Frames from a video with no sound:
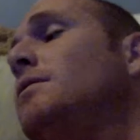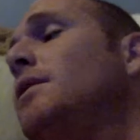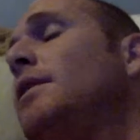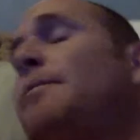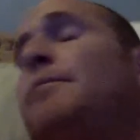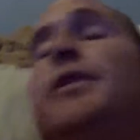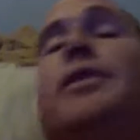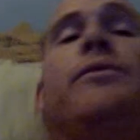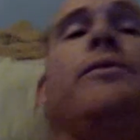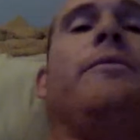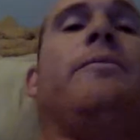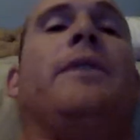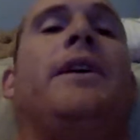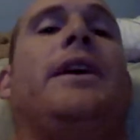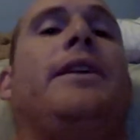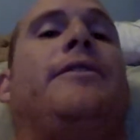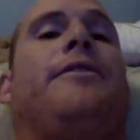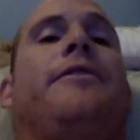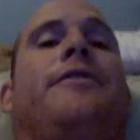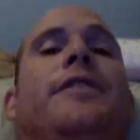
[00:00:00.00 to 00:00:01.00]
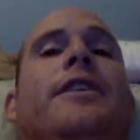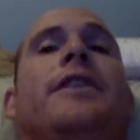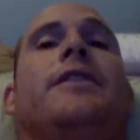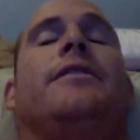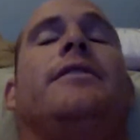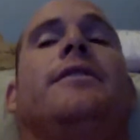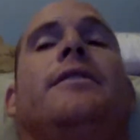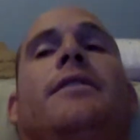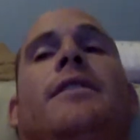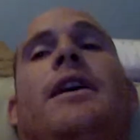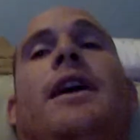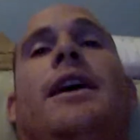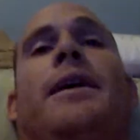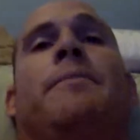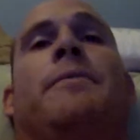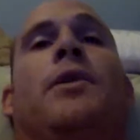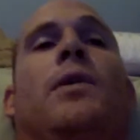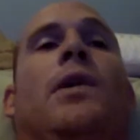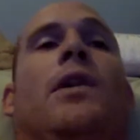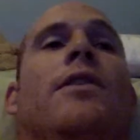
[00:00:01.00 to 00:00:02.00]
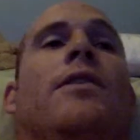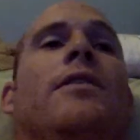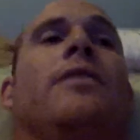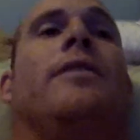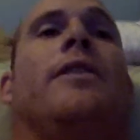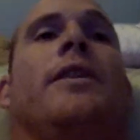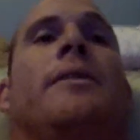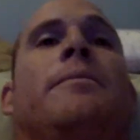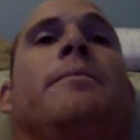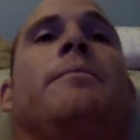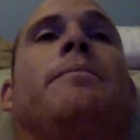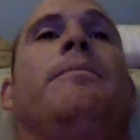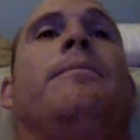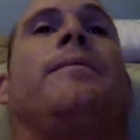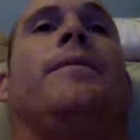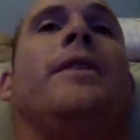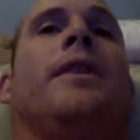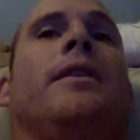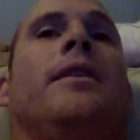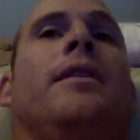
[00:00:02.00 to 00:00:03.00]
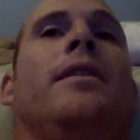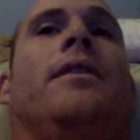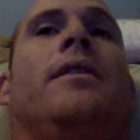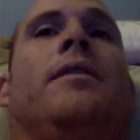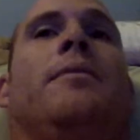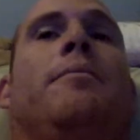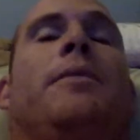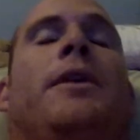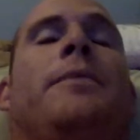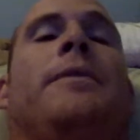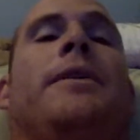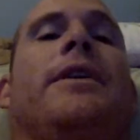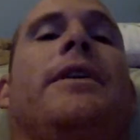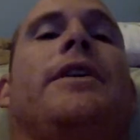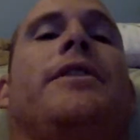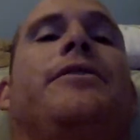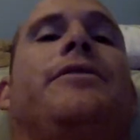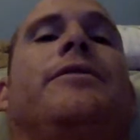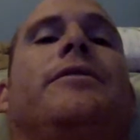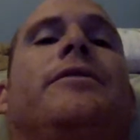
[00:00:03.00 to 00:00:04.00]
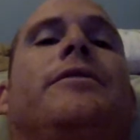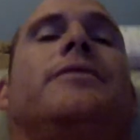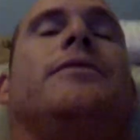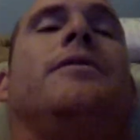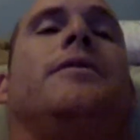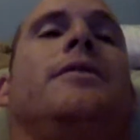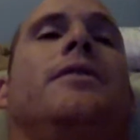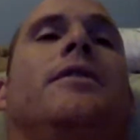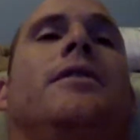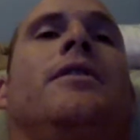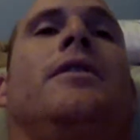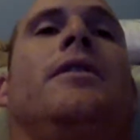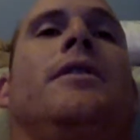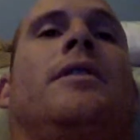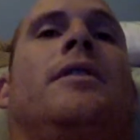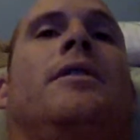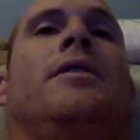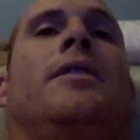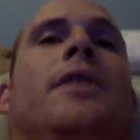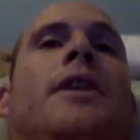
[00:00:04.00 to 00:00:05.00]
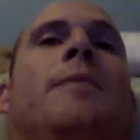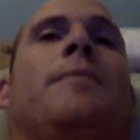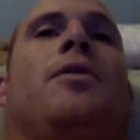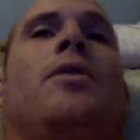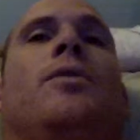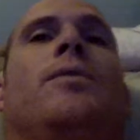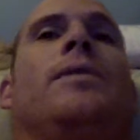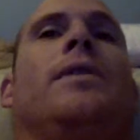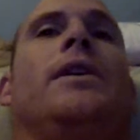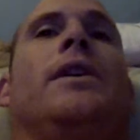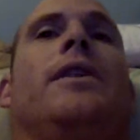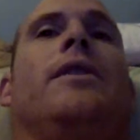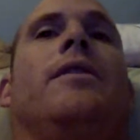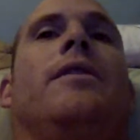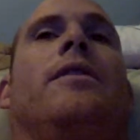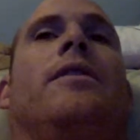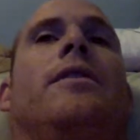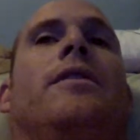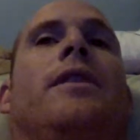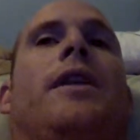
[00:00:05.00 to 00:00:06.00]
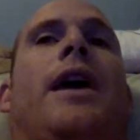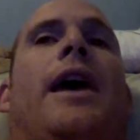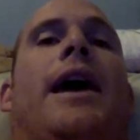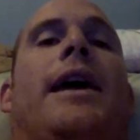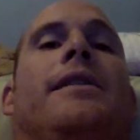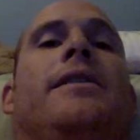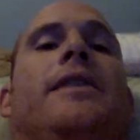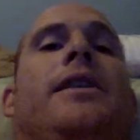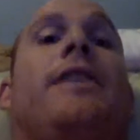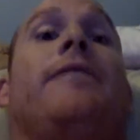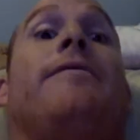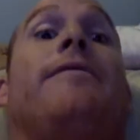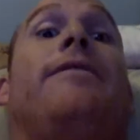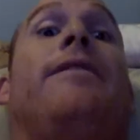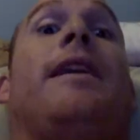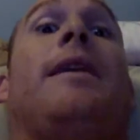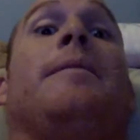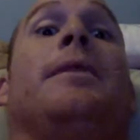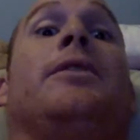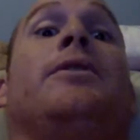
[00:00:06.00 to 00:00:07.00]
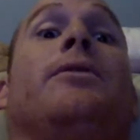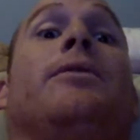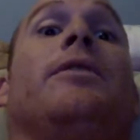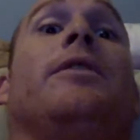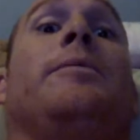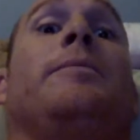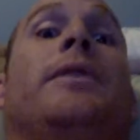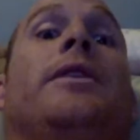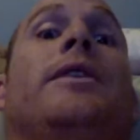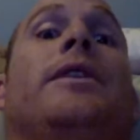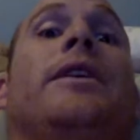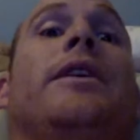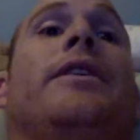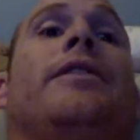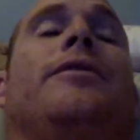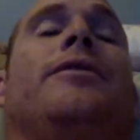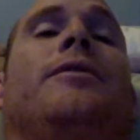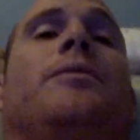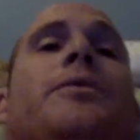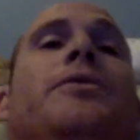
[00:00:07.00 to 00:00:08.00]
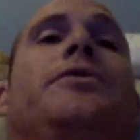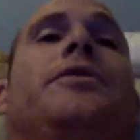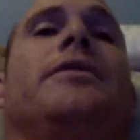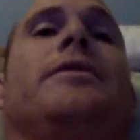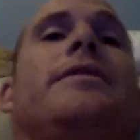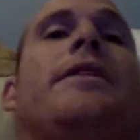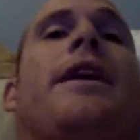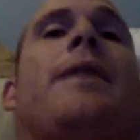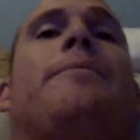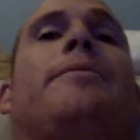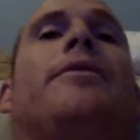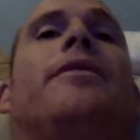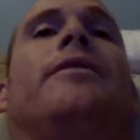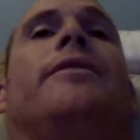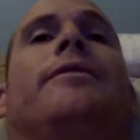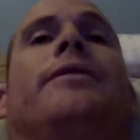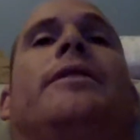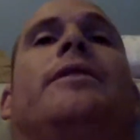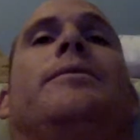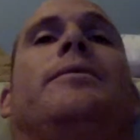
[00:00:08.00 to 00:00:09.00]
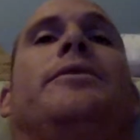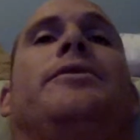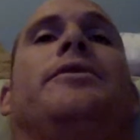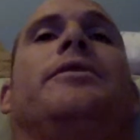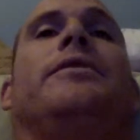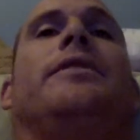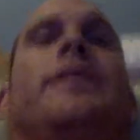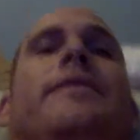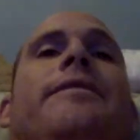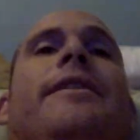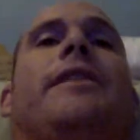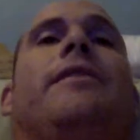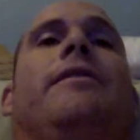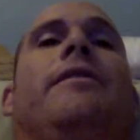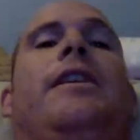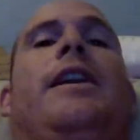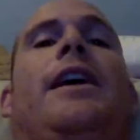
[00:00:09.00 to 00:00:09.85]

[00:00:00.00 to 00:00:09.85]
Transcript: I've been doing my exercises. I am no longer in pain medications. I'm only on anti-inflammatory medication, which is naproxen, which is a fancy